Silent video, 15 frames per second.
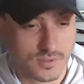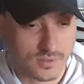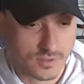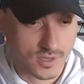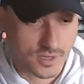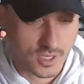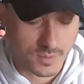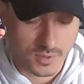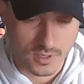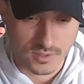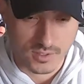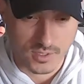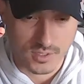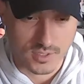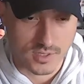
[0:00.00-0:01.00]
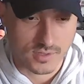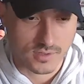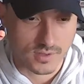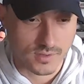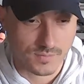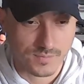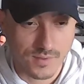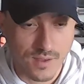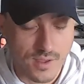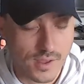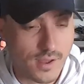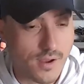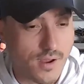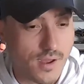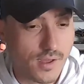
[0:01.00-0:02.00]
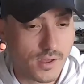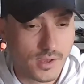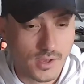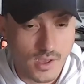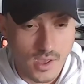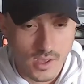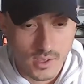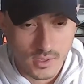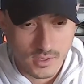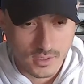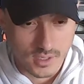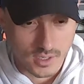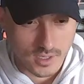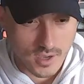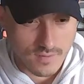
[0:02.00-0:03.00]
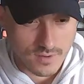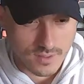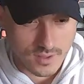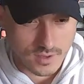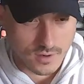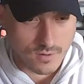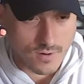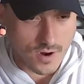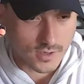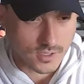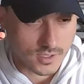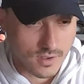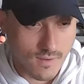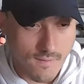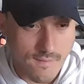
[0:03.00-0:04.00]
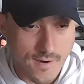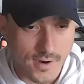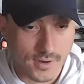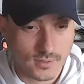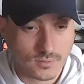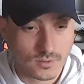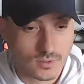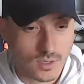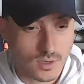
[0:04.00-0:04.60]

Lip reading: Just trying to keep it consistent, so I've got everything correct. All right.